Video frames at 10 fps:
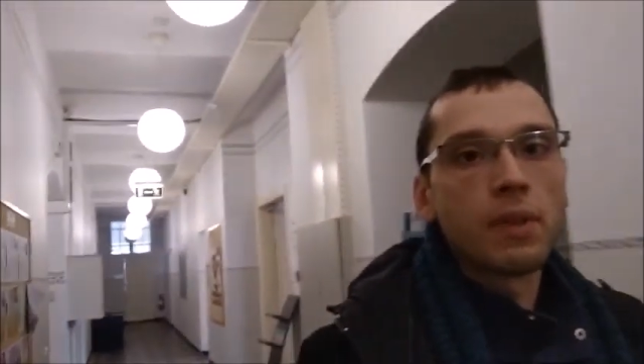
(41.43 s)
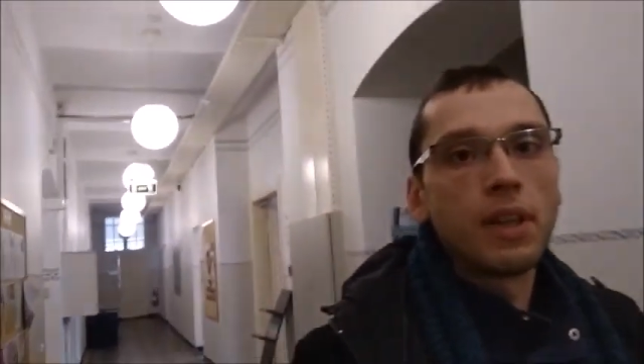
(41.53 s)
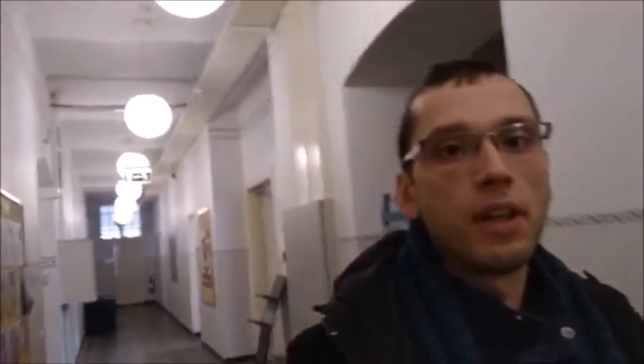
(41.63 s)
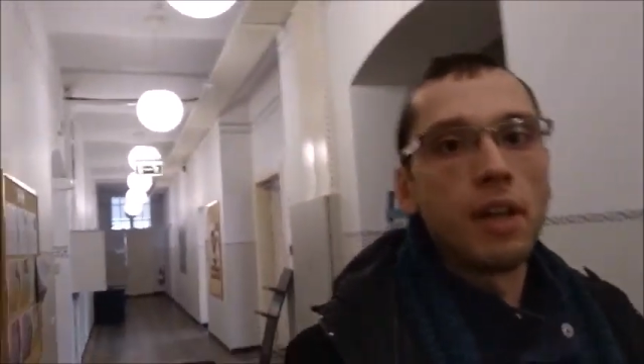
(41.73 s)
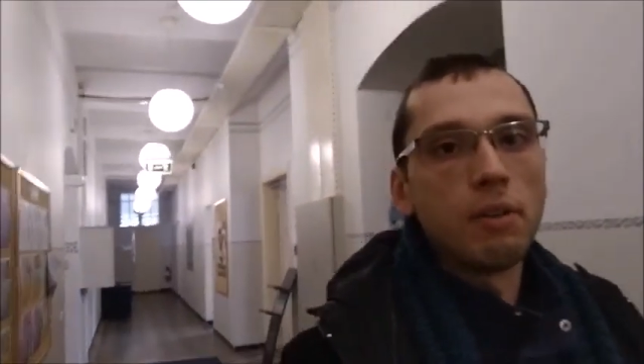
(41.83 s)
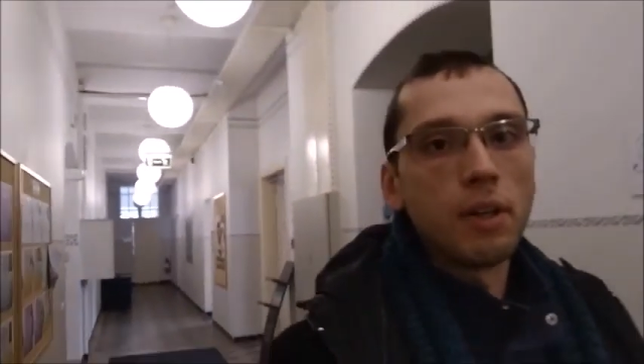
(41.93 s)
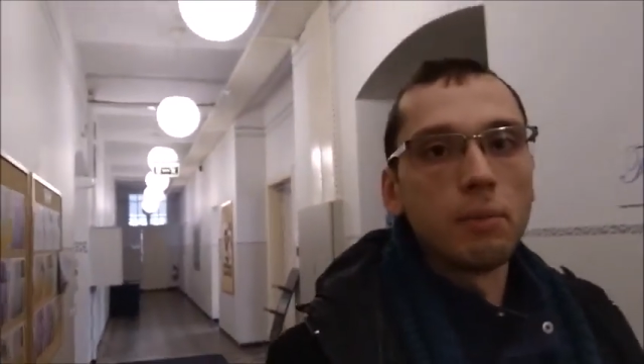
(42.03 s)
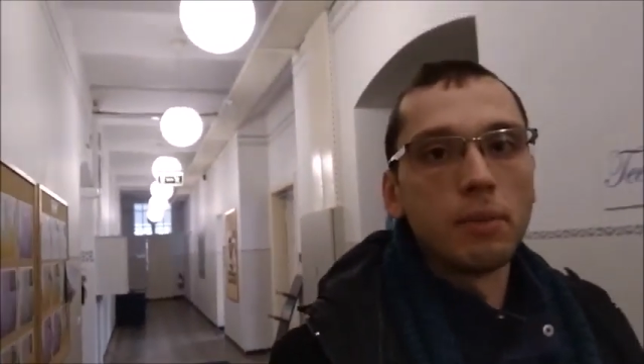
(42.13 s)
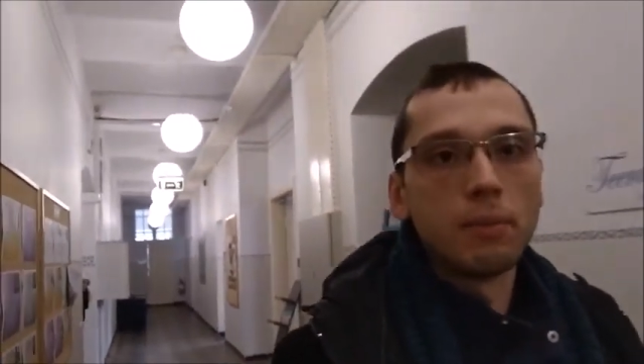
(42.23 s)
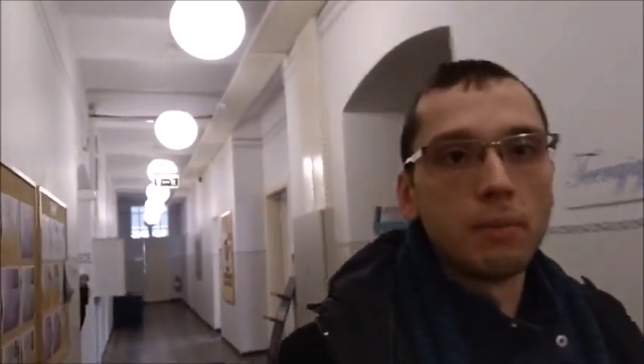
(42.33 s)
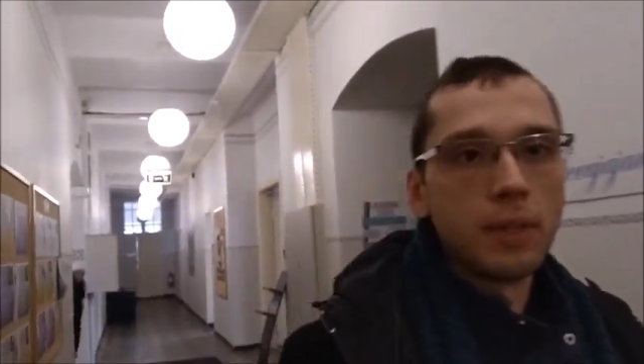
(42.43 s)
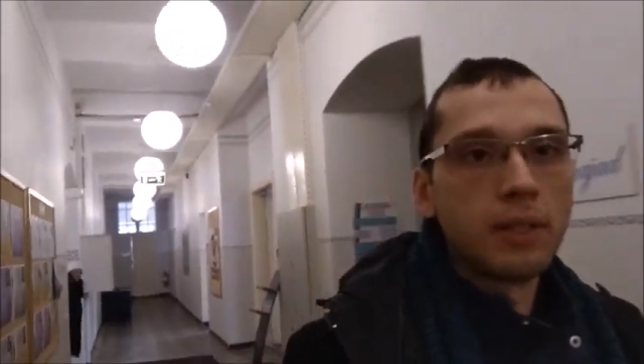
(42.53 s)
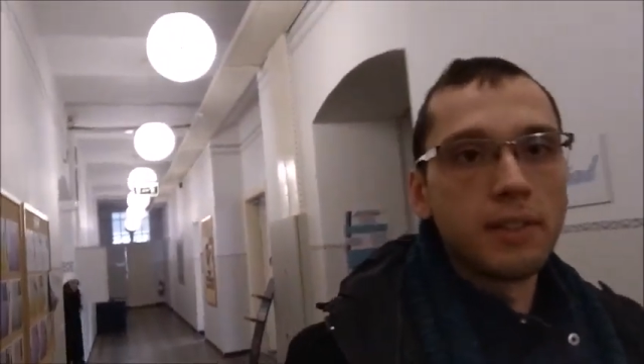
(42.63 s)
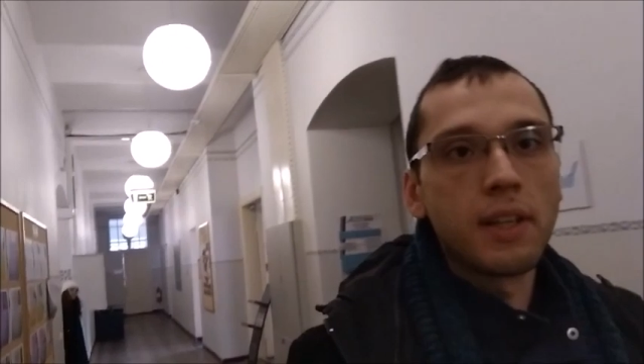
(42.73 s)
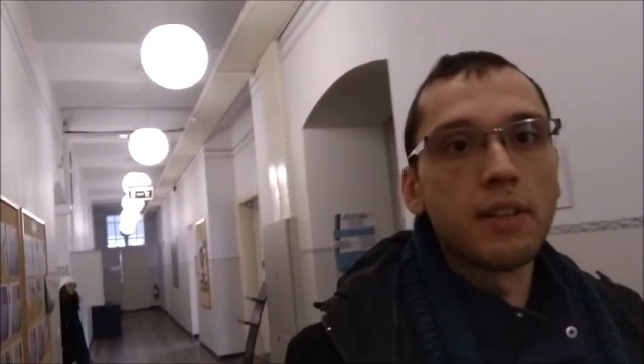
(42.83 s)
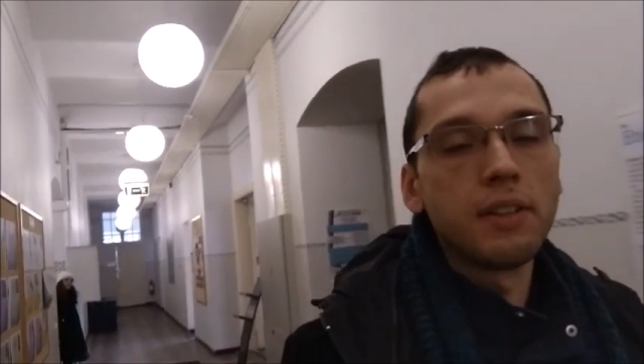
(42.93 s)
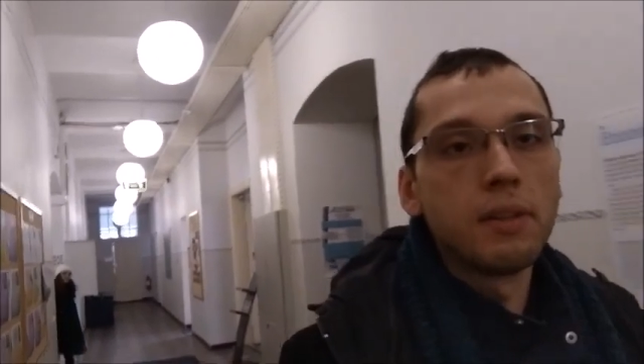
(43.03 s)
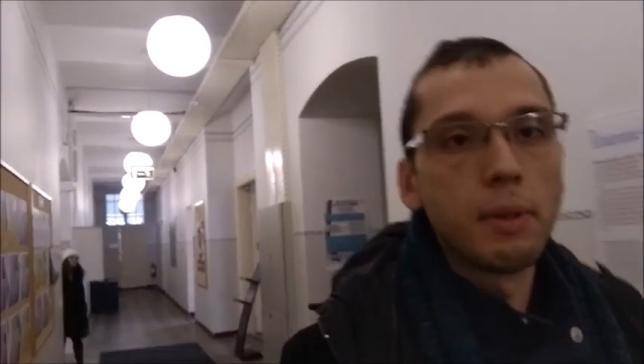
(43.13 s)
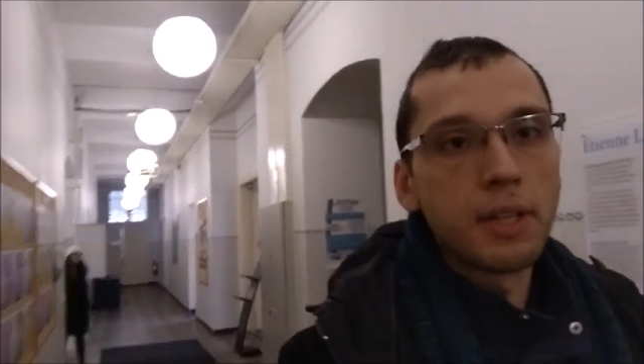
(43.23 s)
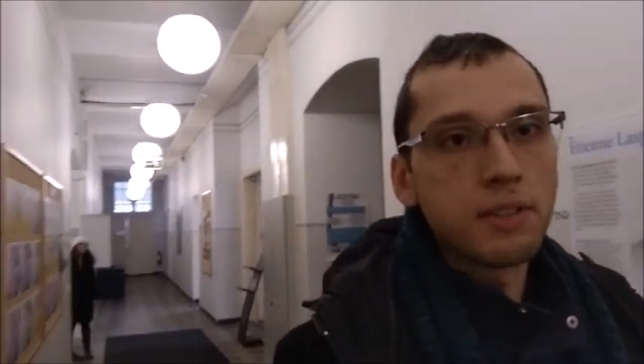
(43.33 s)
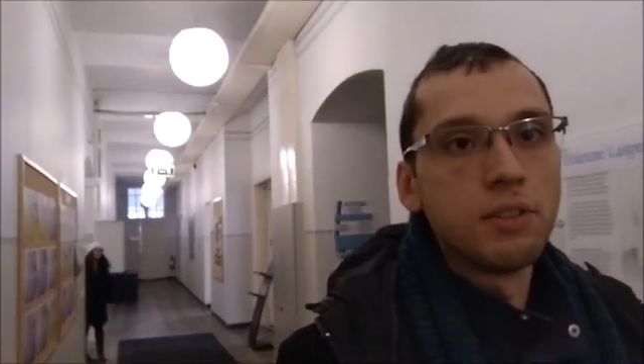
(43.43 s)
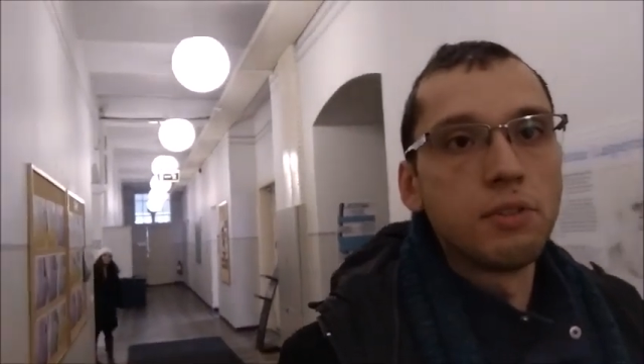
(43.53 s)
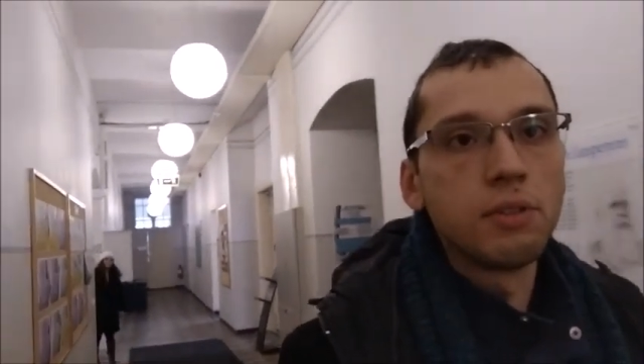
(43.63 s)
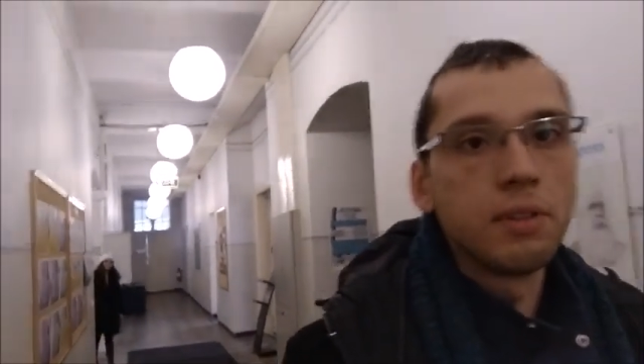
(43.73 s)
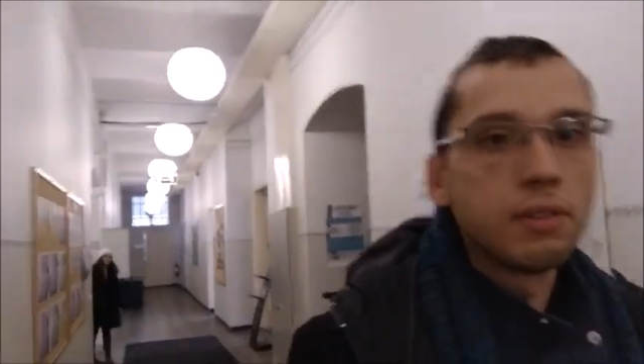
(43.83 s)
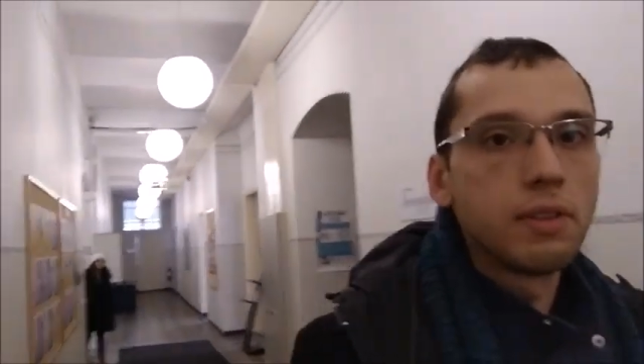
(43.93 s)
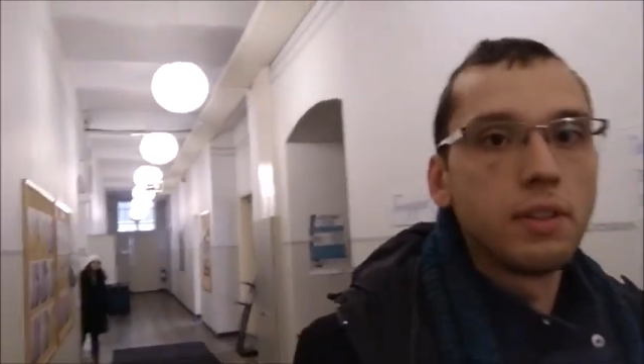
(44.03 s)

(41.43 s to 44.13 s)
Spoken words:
and now I'm a second year master's student.